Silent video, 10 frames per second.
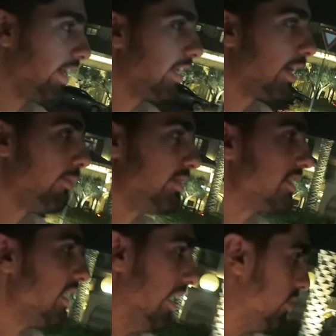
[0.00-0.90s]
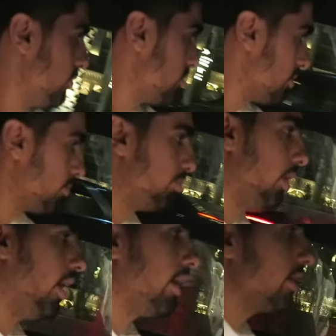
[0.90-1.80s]
gonna go inside, do some
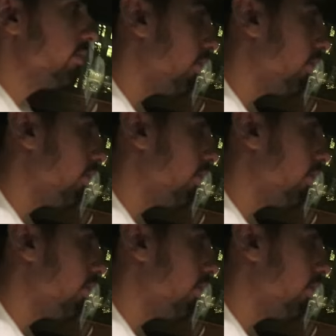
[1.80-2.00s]
party